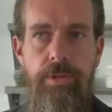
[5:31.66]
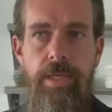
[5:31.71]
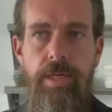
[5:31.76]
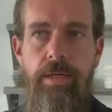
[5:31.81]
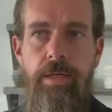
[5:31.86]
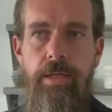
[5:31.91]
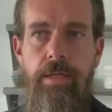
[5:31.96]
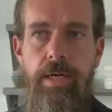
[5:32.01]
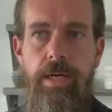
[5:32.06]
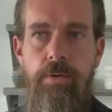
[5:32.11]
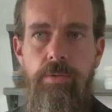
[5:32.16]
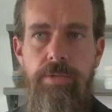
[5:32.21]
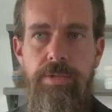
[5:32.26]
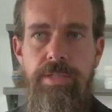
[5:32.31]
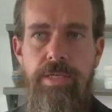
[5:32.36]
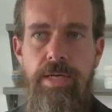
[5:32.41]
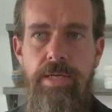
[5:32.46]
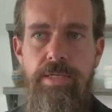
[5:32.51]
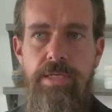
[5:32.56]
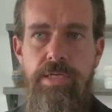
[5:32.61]
and that account was
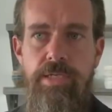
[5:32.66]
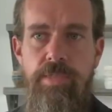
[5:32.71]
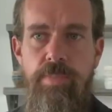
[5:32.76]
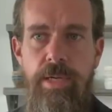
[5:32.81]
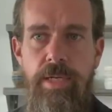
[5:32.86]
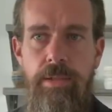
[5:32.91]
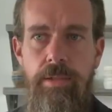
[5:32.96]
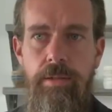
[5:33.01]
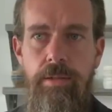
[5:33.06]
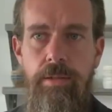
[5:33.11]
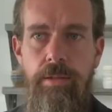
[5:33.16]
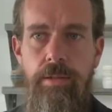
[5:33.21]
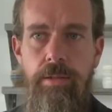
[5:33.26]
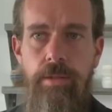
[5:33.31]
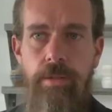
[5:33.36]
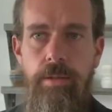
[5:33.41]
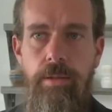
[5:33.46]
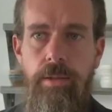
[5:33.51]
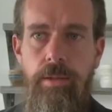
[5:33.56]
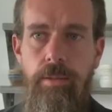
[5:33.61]
not suspended.
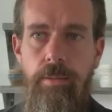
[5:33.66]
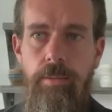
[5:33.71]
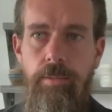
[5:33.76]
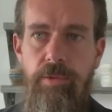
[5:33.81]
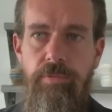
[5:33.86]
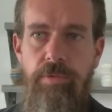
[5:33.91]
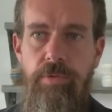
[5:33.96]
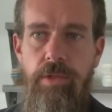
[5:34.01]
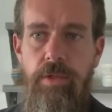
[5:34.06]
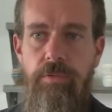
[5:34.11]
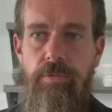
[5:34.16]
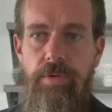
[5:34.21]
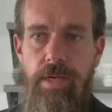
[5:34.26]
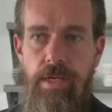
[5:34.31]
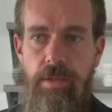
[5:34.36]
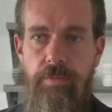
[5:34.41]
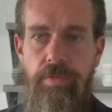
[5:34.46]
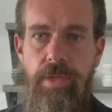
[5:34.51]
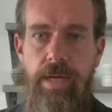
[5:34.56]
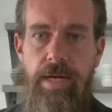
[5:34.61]
It fell afoul
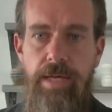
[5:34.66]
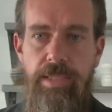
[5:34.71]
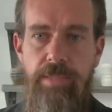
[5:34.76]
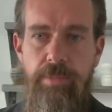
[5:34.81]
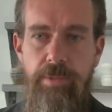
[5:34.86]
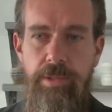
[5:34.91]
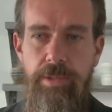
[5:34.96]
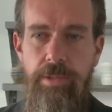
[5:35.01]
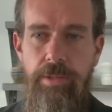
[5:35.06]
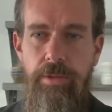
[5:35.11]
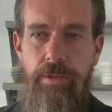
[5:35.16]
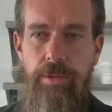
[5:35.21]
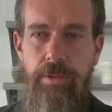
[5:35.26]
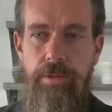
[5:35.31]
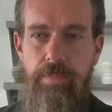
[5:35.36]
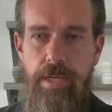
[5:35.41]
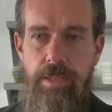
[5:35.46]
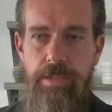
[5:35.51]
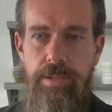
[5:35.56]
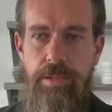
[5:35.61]
of the hacked materials
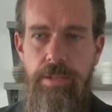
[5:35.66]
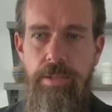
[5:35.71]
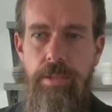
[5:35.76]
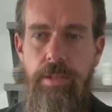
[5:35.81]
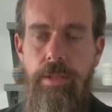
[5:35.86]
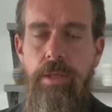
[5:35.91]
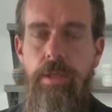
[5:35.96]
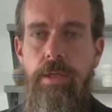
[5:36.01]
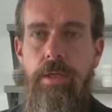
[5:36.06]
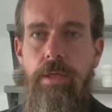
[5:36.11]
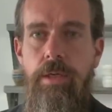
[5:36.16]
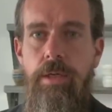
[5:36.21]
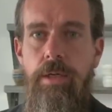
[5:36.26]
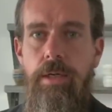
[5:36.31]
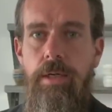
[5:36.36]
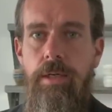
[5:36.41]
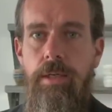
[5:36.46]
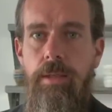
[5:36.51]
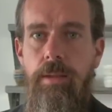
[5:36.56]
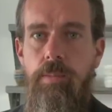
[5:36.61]
policy.
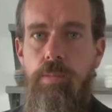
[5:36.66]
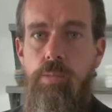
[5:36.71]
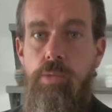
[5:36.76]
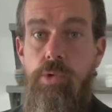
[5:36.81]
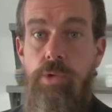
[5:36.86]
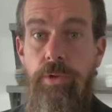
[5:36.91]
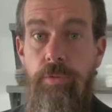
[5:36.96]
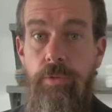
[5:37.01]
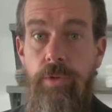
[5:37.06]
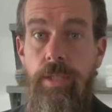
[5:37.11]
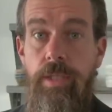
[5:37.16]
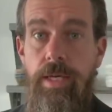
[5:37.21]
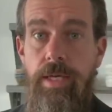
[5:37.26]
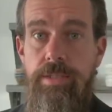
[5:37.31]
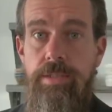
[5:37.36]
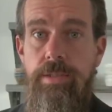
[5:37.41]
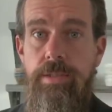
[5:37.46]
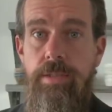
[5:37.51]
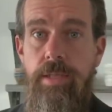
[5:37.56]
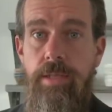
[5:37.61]
We
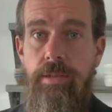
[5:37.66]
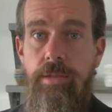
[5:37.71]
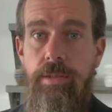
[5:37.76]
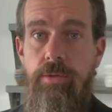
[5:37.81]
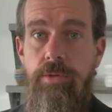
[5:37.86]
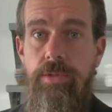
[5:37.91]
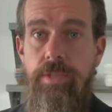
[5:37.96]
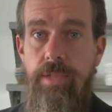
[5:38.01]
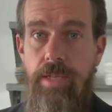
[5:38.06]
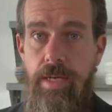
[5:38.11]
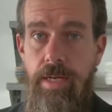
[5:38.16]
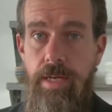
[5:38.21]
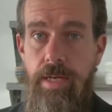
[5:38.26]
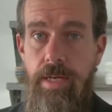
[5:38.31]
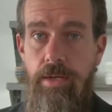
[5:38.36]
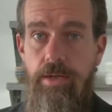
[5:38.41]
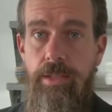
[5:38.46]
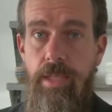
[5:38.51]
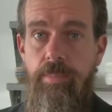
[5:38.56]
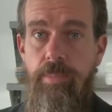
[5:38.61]
realized that there was an error
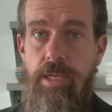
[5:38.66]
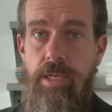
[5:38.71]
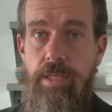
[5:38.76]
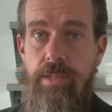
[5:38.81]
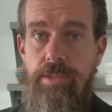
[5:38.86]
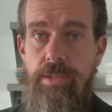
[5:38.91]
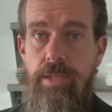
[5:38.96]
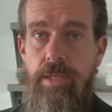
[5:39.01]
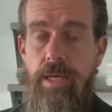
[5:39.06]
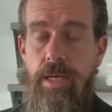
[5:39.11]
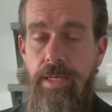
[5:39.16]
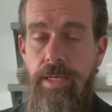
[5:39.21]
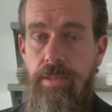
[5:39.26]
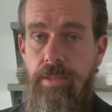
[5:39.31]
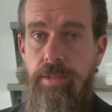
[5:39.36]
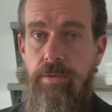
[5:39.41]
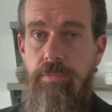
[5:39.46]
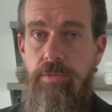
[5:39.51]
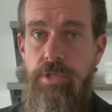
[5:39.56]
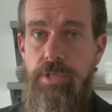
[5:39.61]
in that policy and the
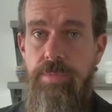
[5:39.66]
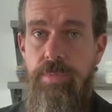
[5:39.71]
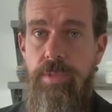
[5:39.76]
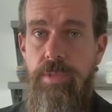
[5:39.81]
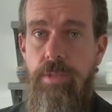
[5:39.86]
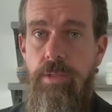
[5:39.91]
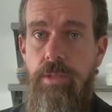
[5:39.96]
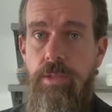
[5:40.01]
enforcement.